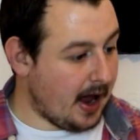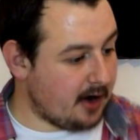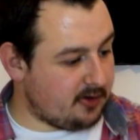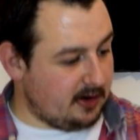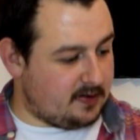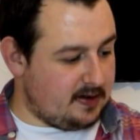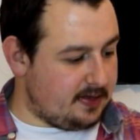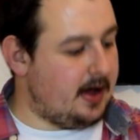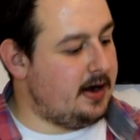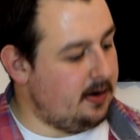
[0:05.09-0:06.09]
I actually
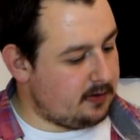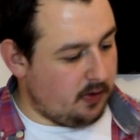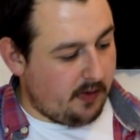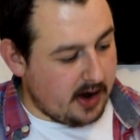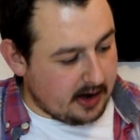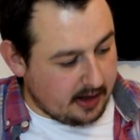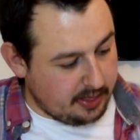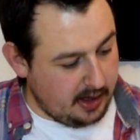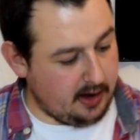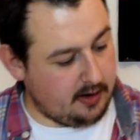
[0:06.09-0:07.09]
said that and it looked alright, I
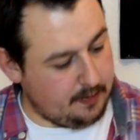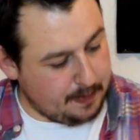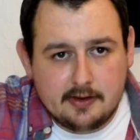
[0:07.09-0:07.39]
think.